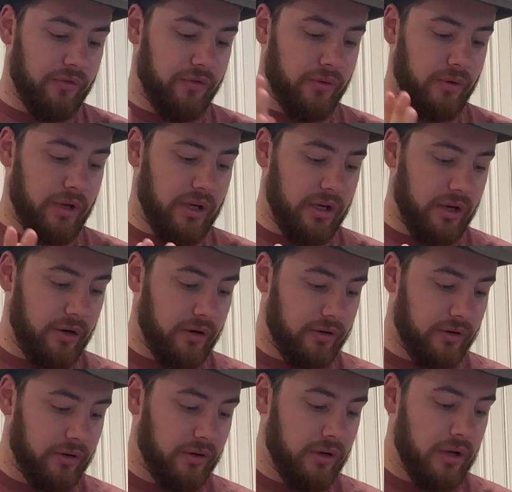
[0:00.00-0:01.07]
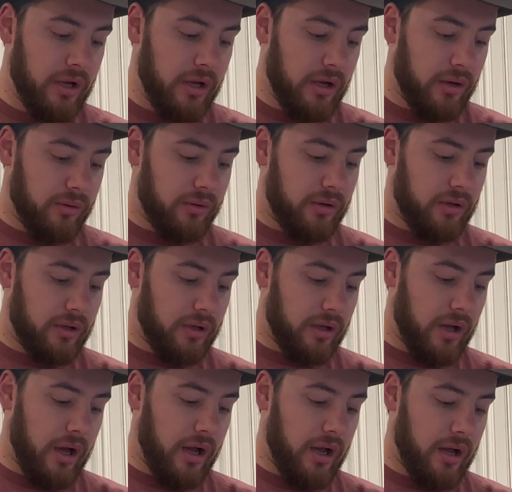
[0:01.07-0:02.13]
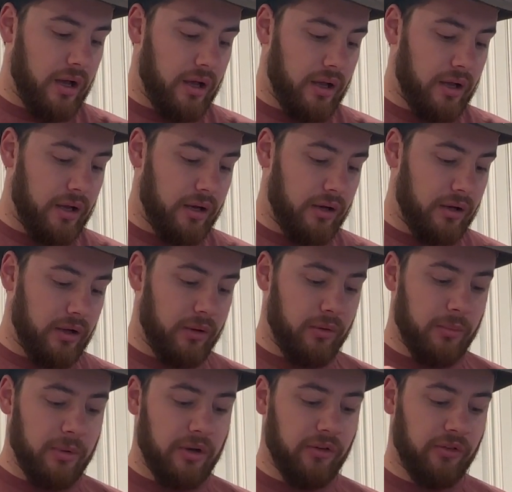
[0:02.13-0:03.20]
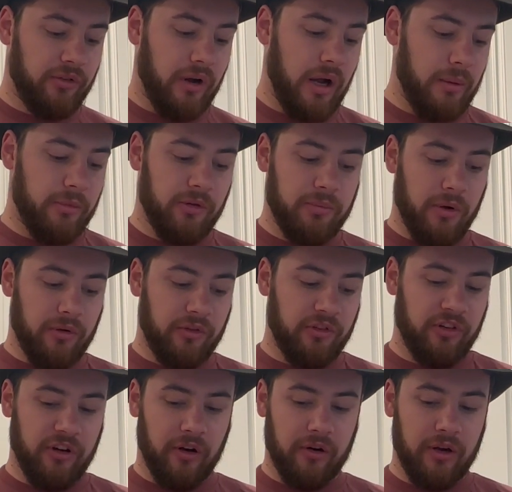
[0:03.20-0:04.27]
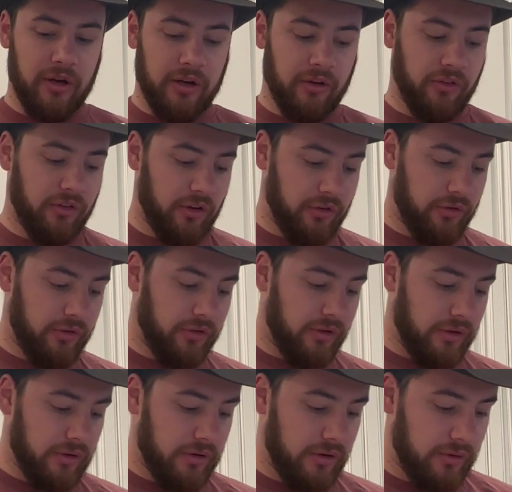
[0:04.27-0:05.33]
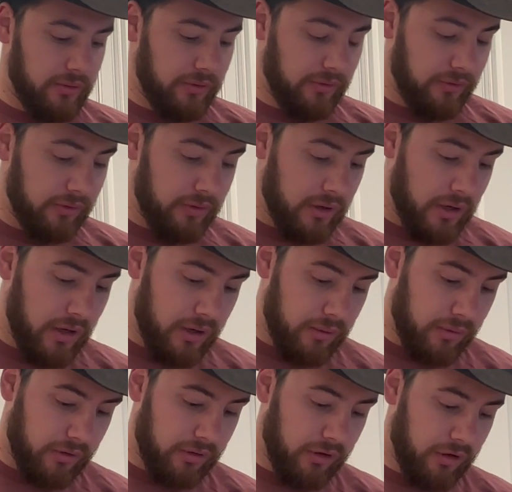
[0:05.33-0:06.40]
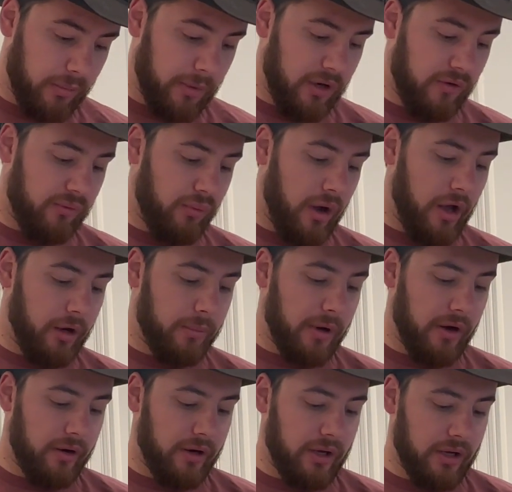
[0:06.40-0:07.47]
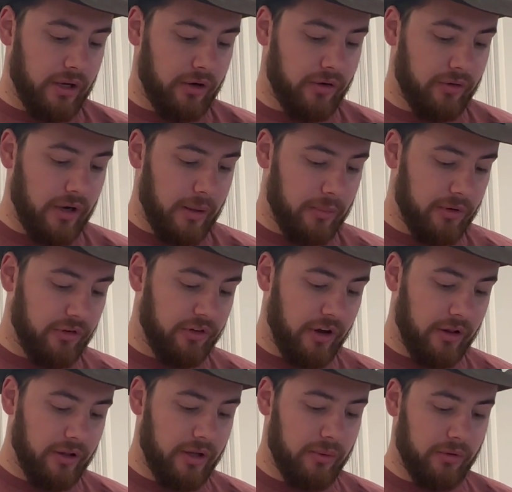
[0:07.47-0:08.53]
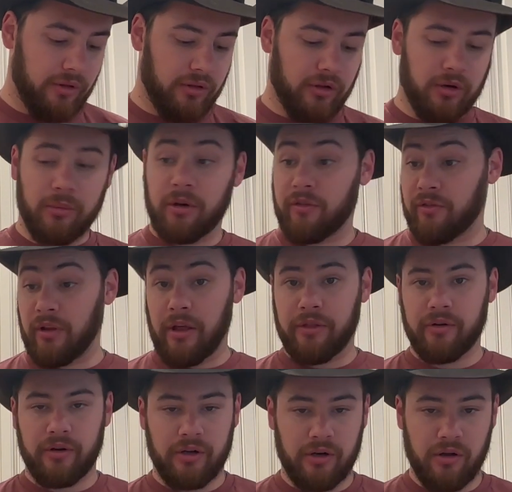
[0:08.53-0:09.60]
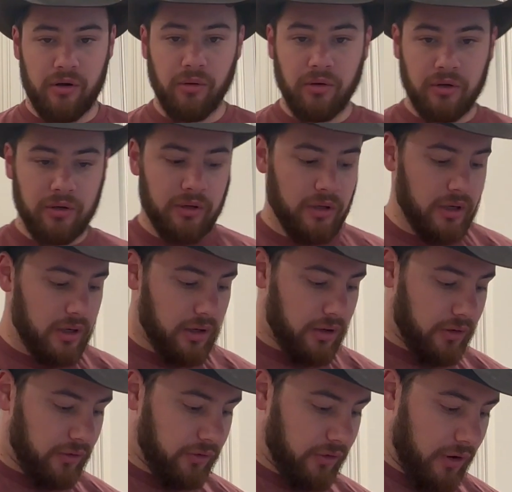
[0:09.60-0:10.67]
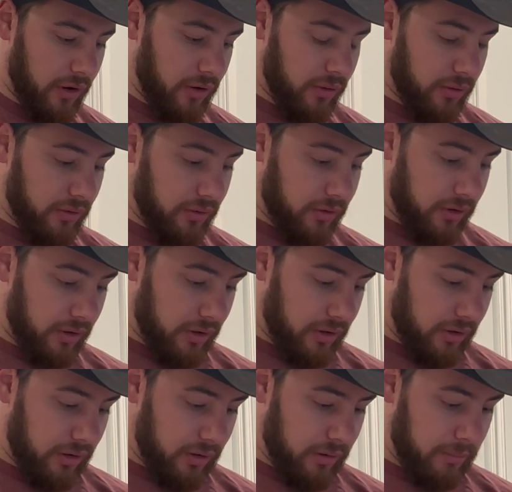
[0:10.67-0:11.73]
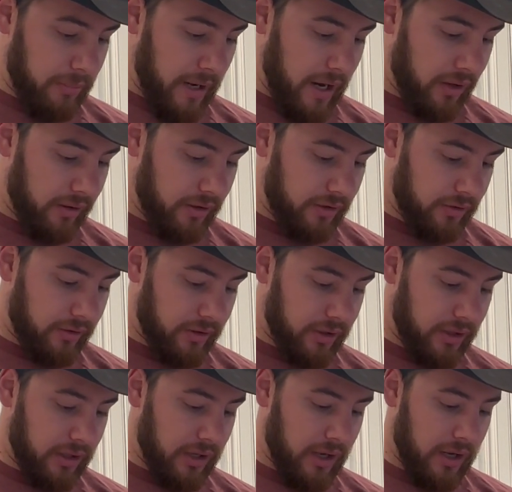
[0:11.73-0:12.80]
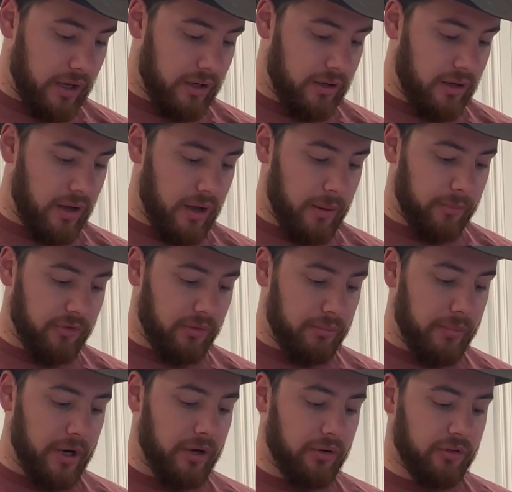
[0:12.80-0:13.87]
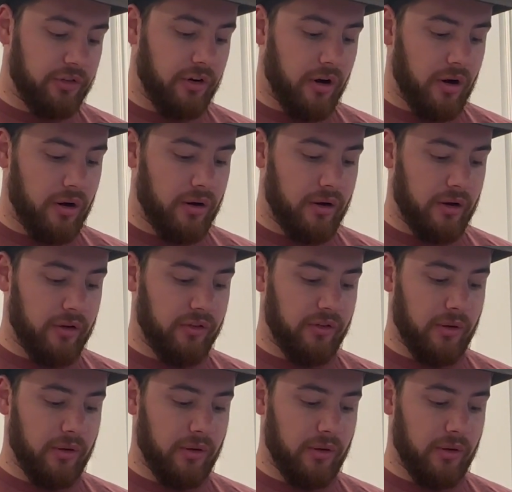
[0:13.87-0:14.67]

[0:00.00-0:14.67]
fruity character. And it would be described as both cherry and citrus on the nose, with a little bit of wild berry and grape jelly, with a little bit of leather and oak. So the palate, you're gonna get some barrel char and